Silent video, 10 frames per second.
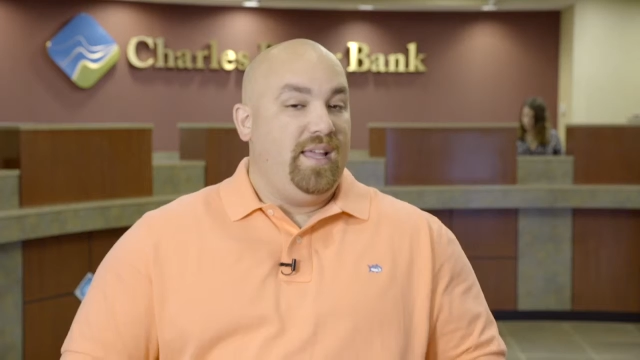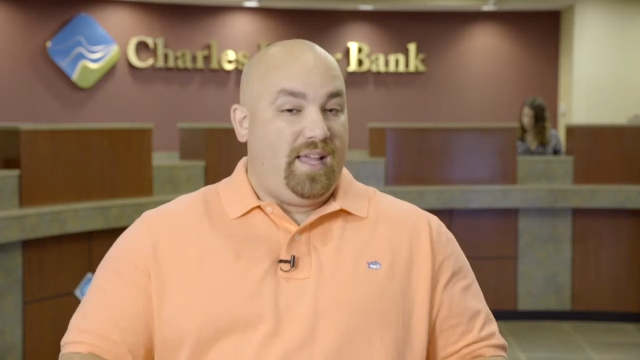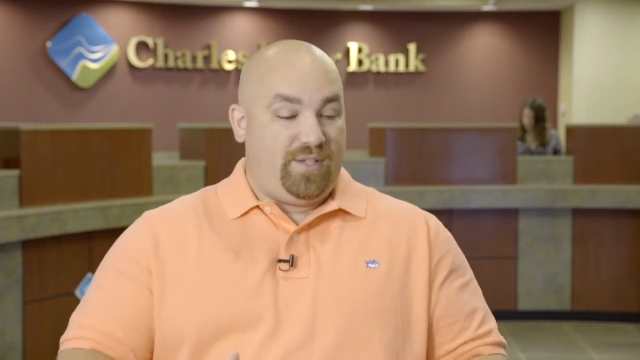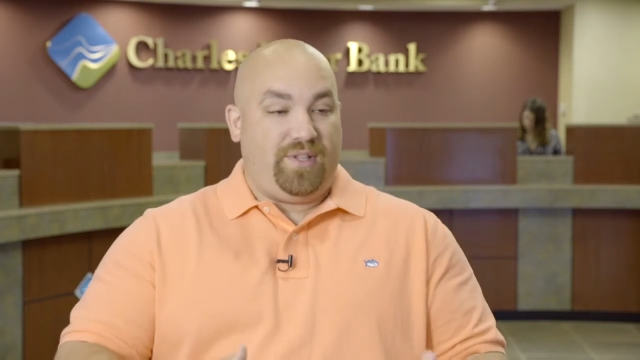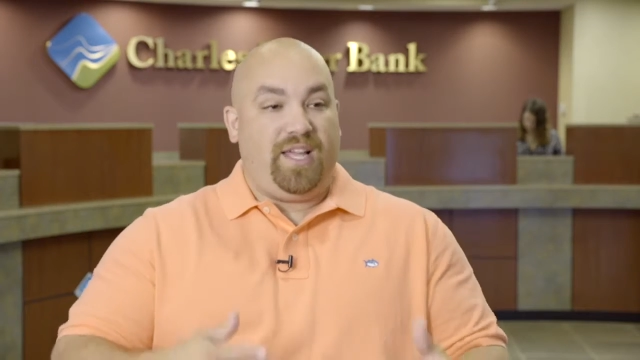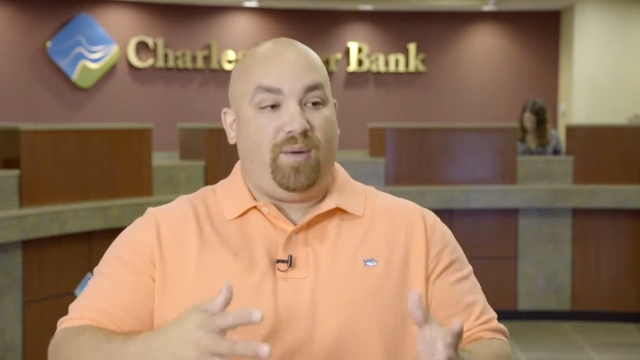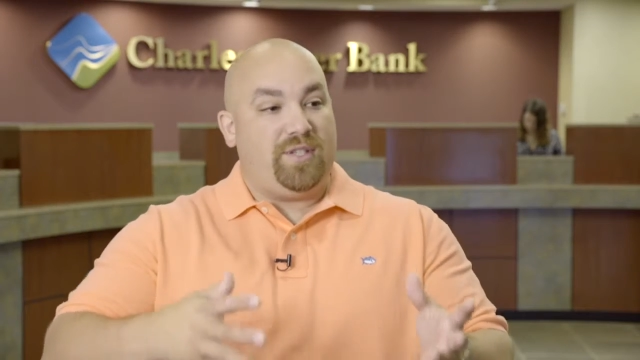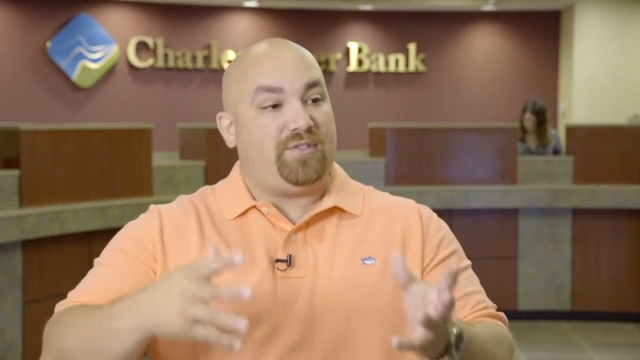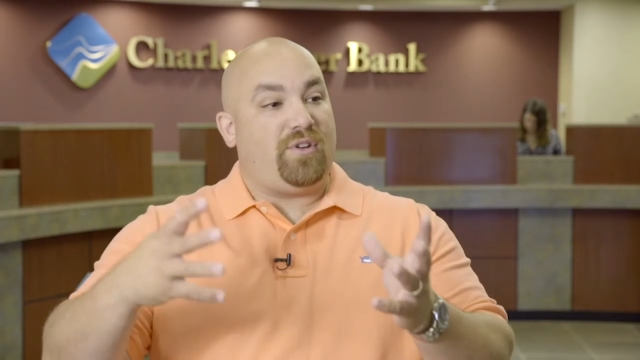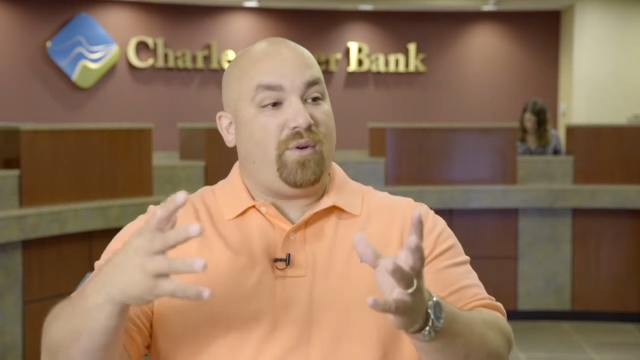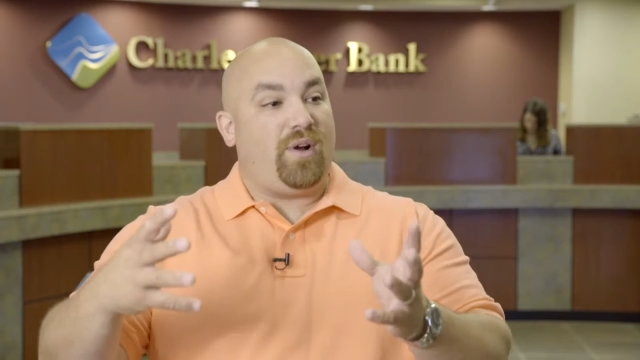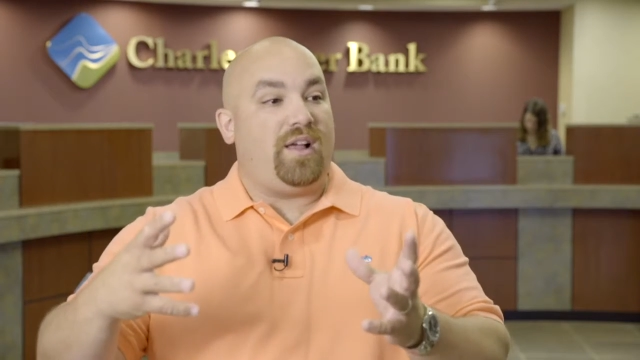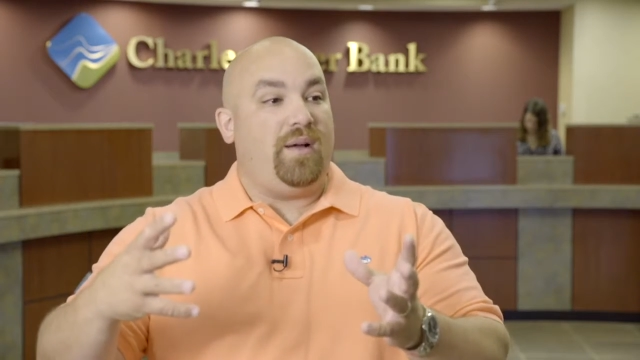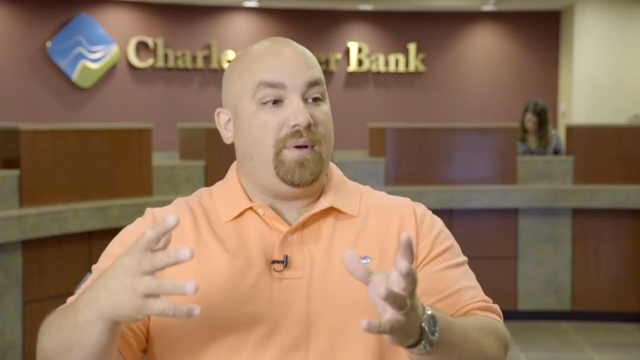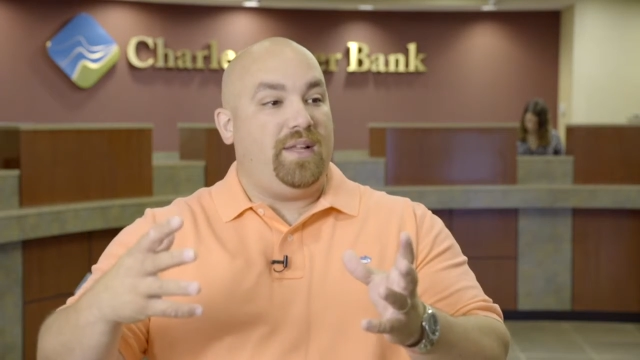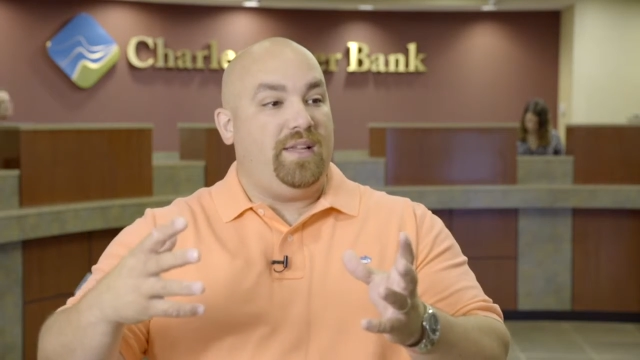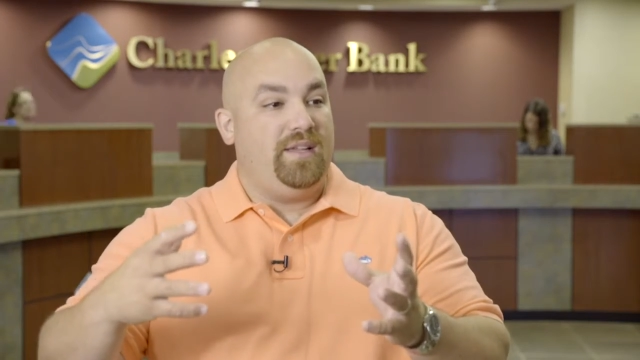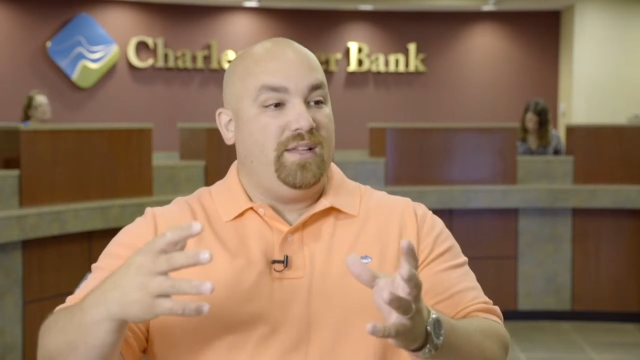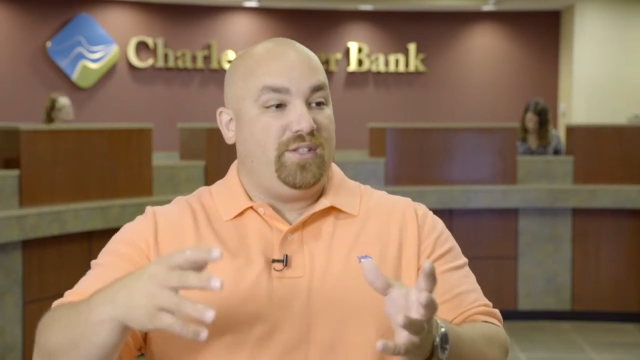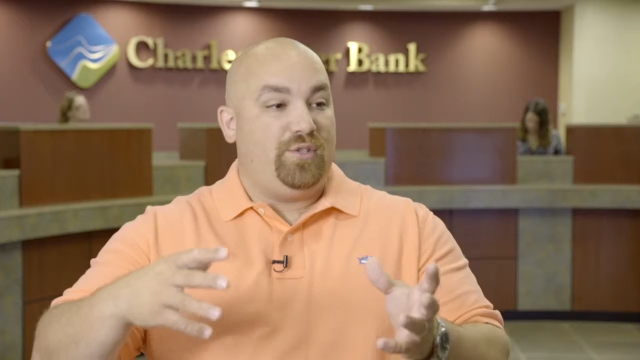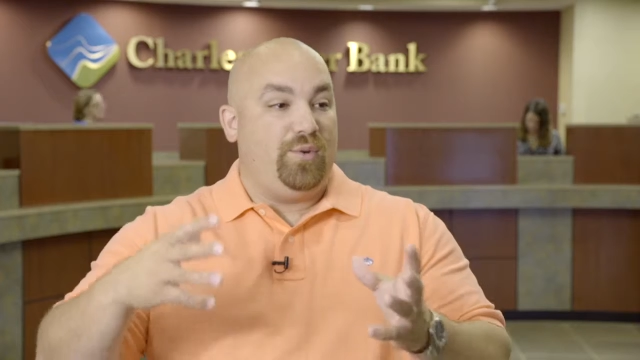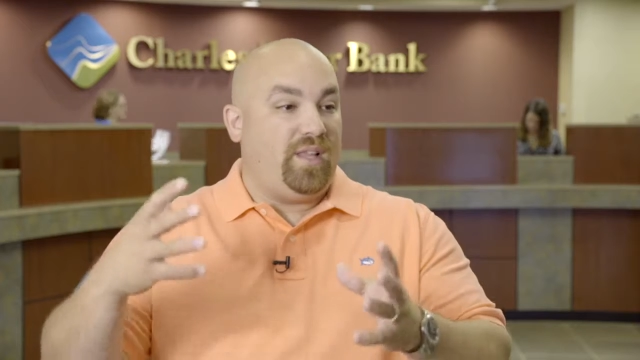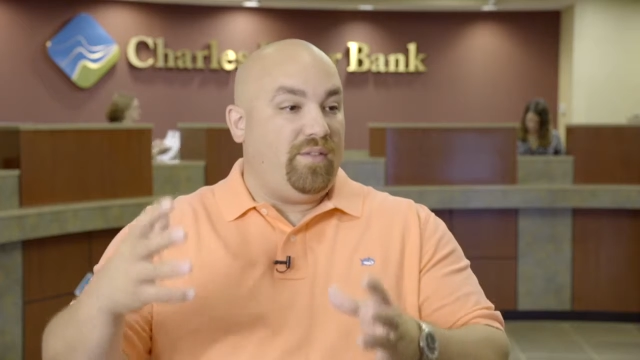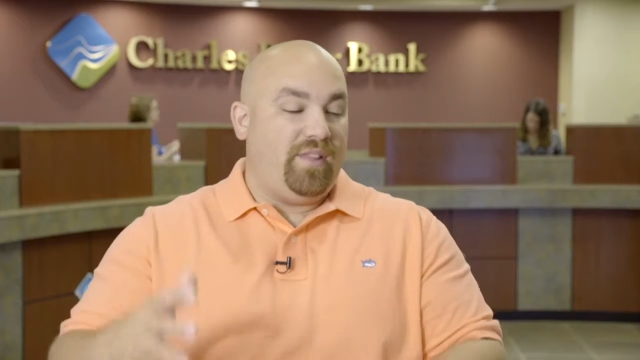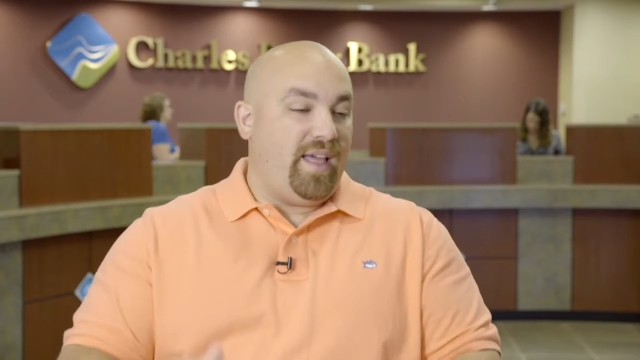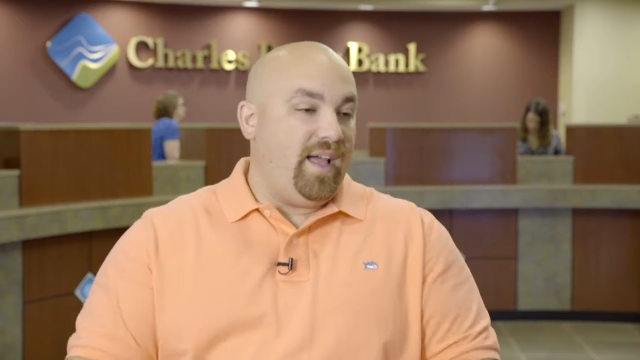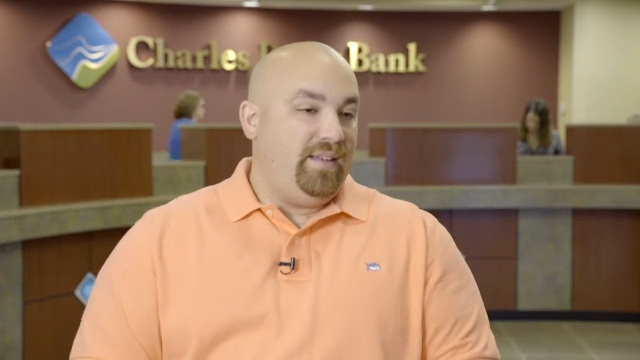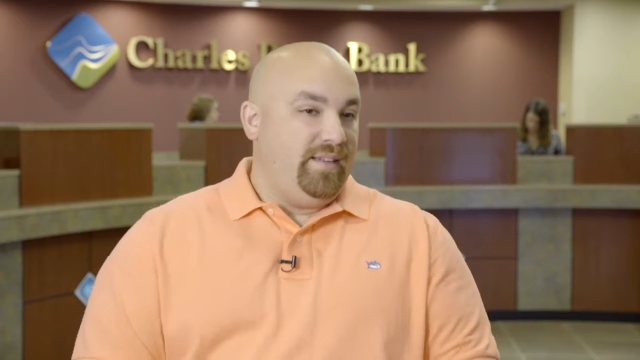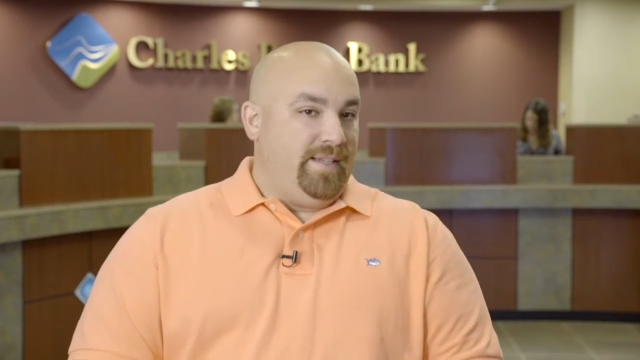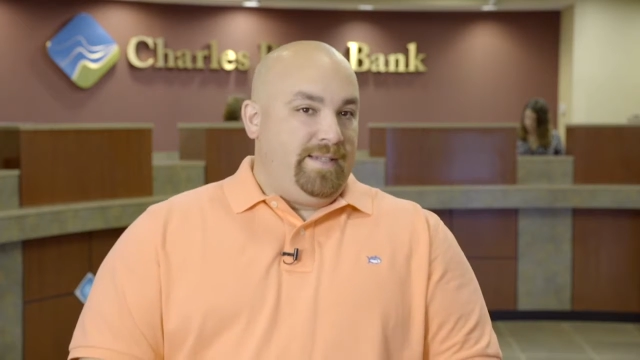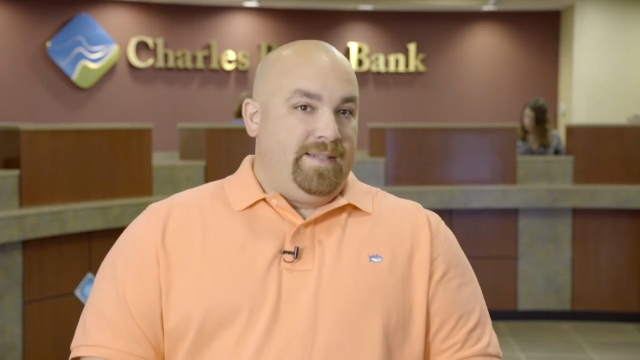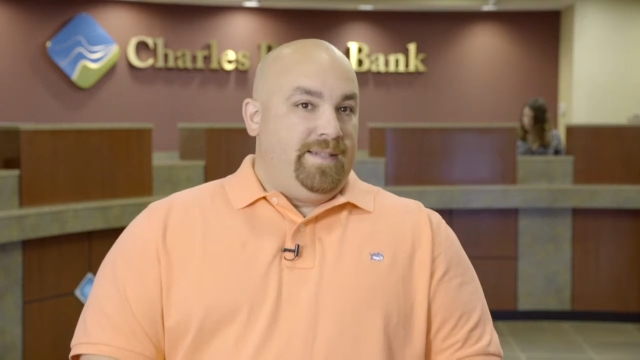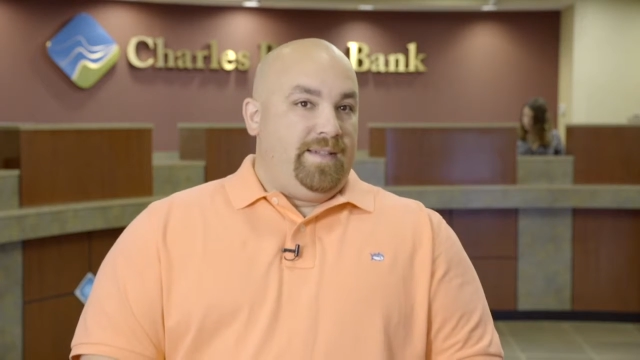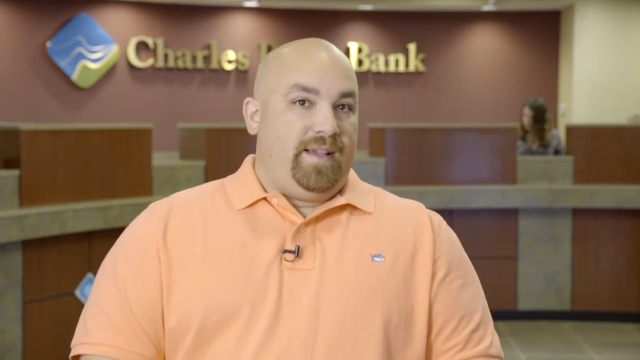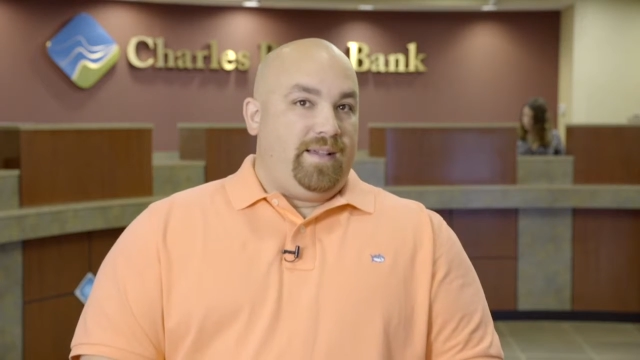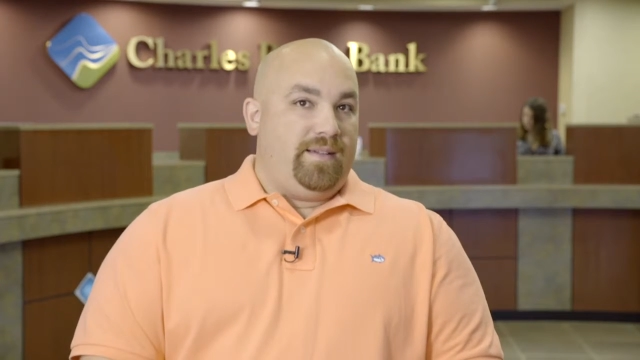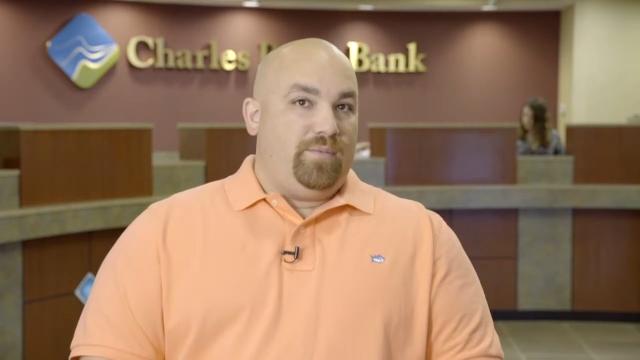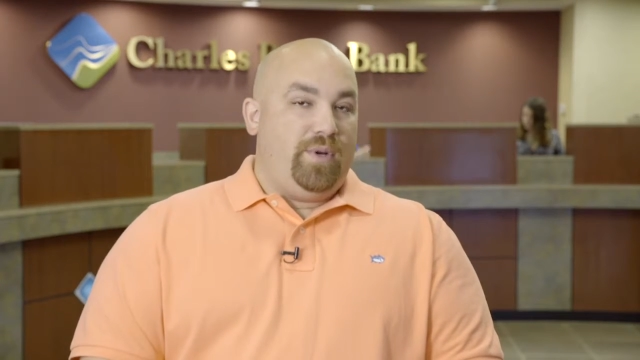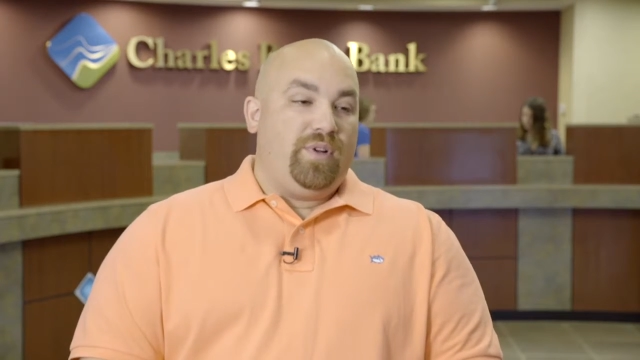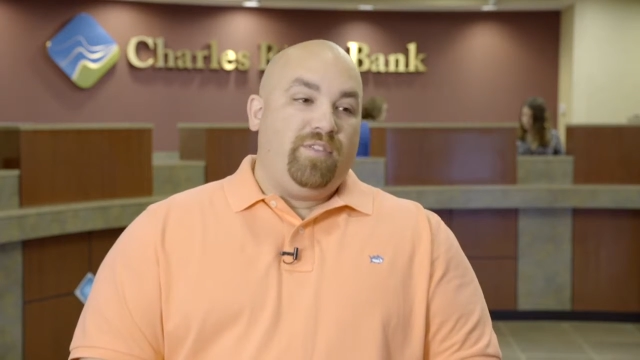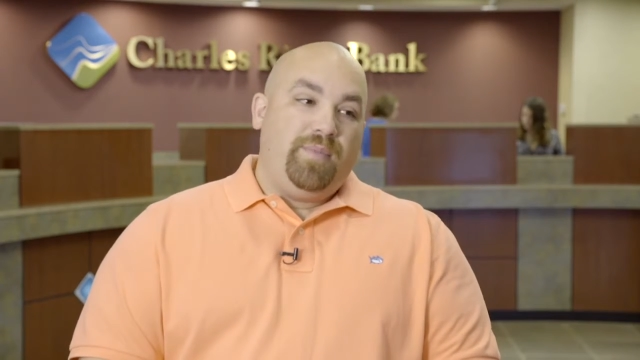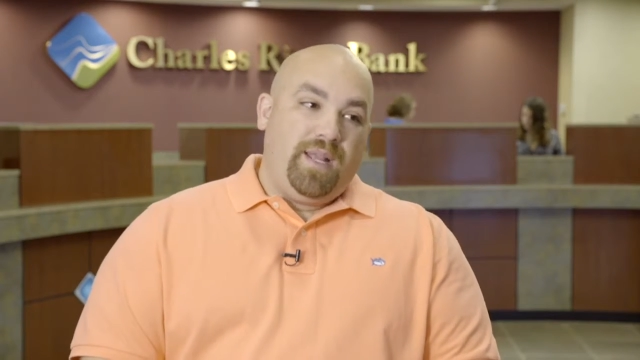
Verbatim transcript: It's really helped us grow our company to a level that we wouldn't have